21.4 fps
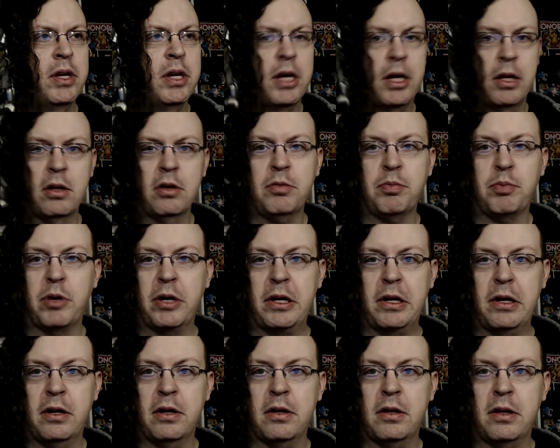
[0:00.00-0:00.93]
It looks pretty
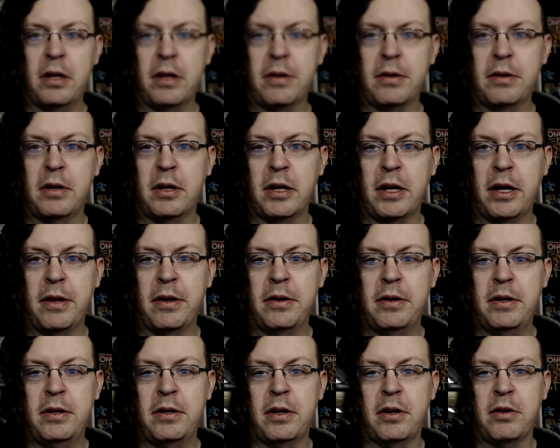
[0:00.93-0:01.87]
good. Like again, the
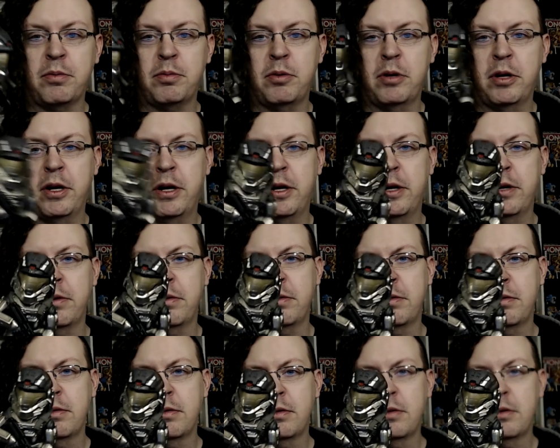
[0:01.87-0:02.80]
detail's pretty nice.
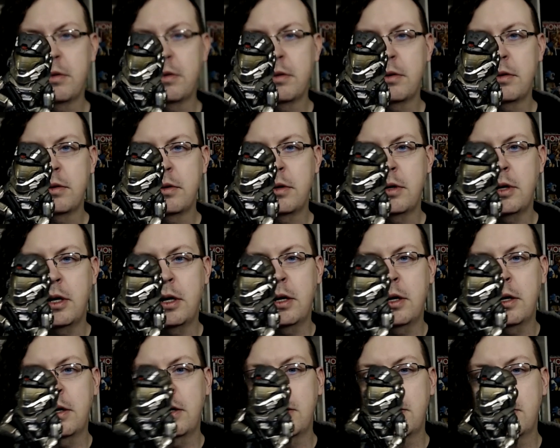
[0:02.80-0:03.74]
He
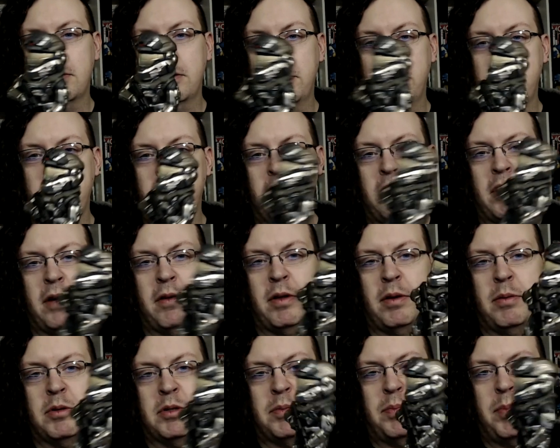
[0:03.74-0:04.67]
didn't really have that
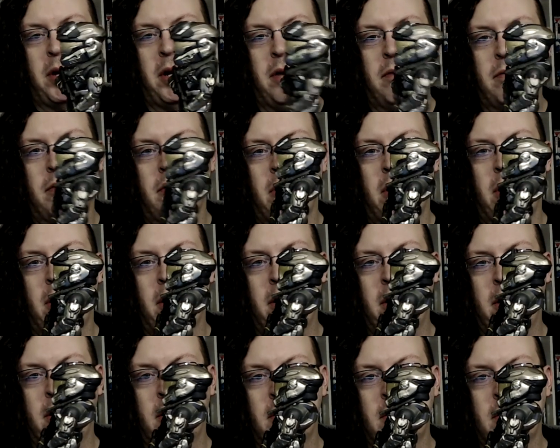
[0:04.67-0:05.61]
much paint
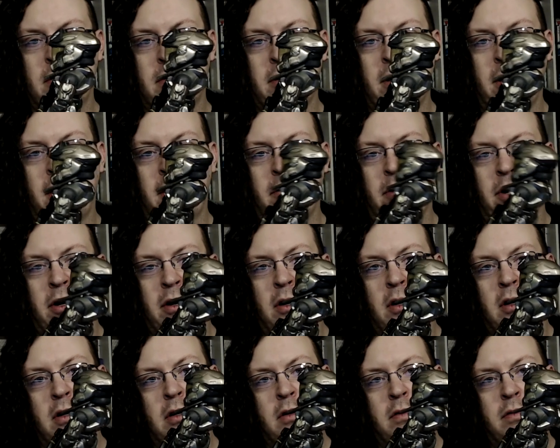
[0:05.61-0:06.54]
variety that I
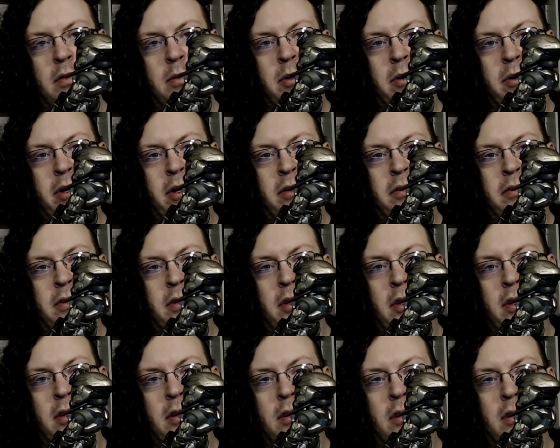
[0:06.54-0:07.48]
recall from
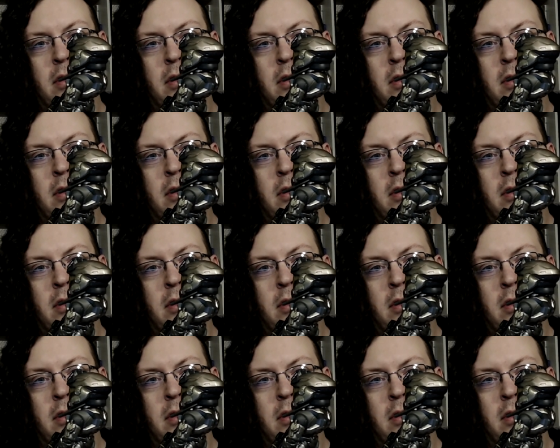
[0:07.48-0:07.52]
ODST,